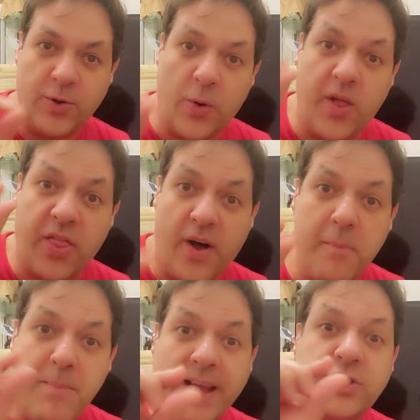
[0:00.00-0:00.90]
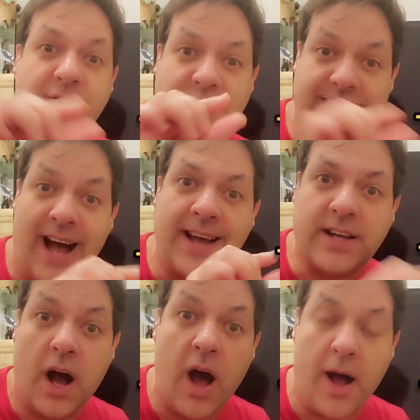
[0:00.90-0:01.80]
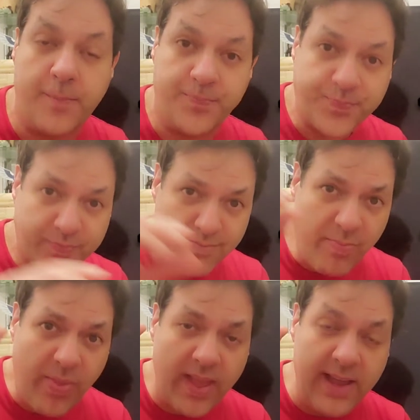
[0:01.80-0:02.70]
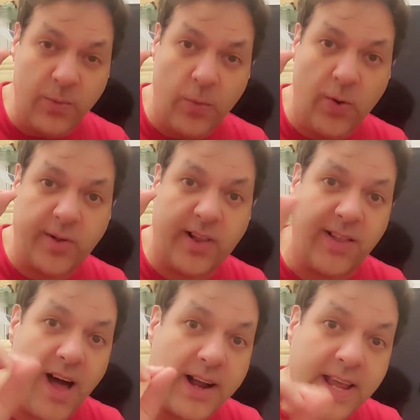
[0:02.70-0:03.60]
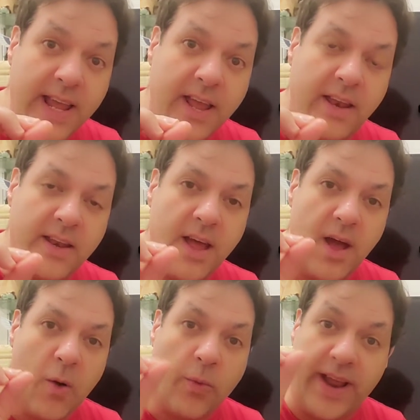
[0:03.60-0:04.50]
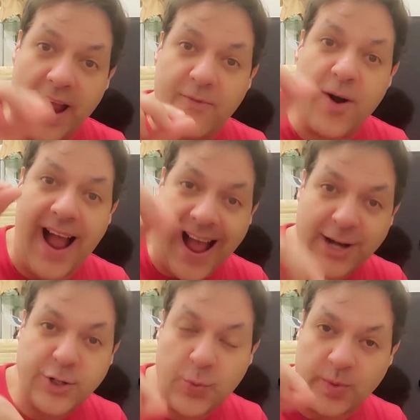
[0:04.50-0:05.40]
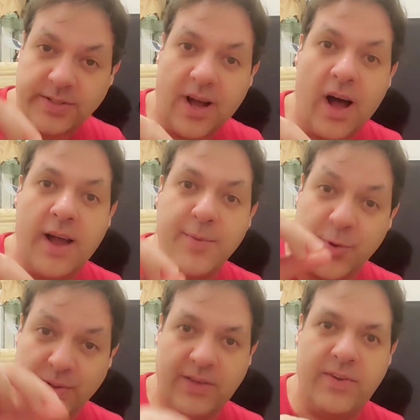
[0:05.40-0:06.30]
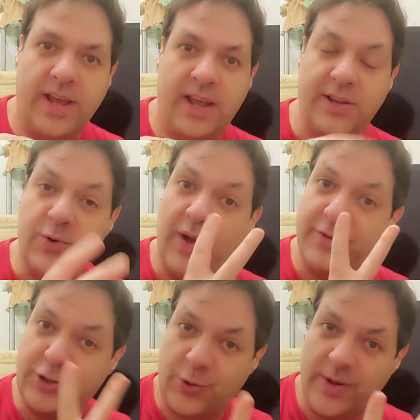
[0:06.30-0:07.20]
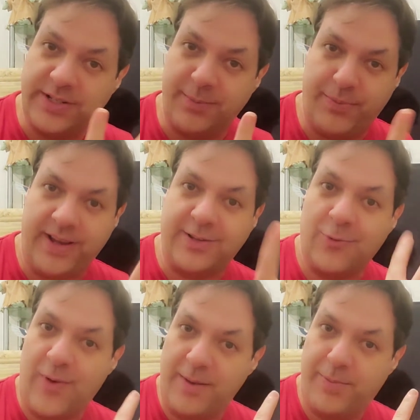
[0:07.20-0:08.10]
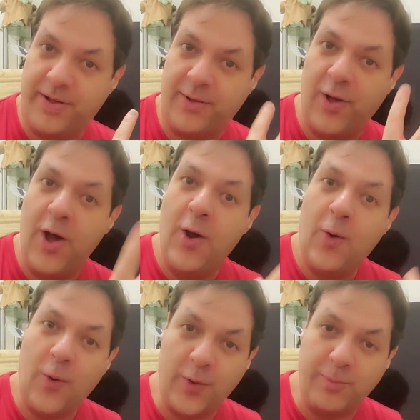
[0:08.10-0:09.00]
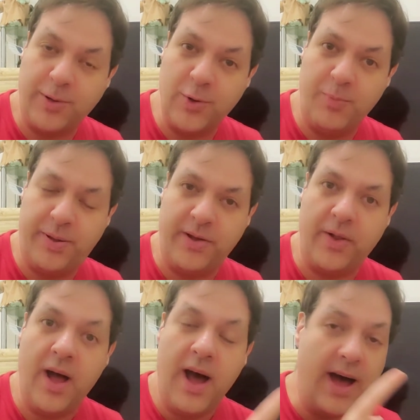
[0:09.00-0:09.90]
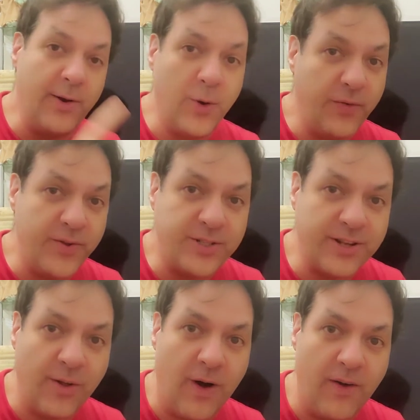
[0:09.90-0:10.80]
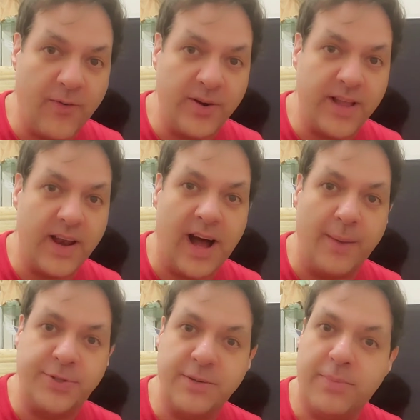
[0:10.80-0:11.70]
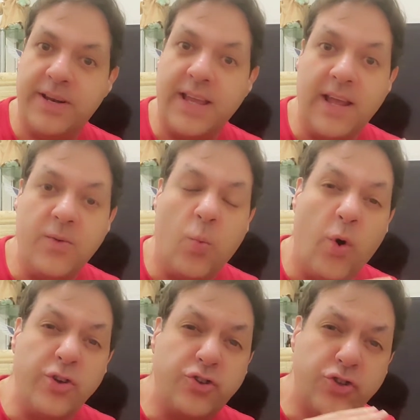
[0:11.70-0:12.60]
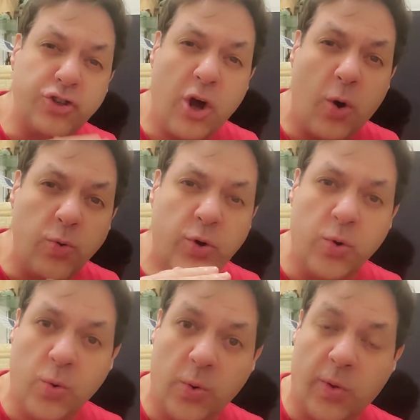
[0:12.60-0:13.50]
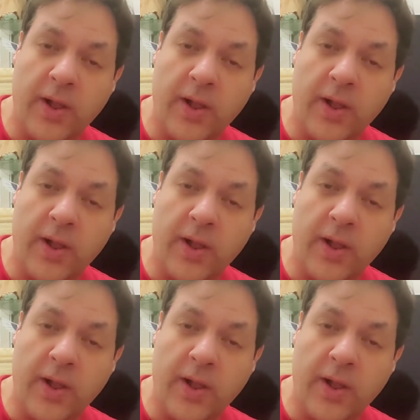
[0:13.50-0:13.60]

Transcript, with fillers: go to the matrix dot com, it will clock in whatever actual time you're living in. You have a choice to pick the red pill or the blue pill. I don't know if they're still offering that option, but it was so cool.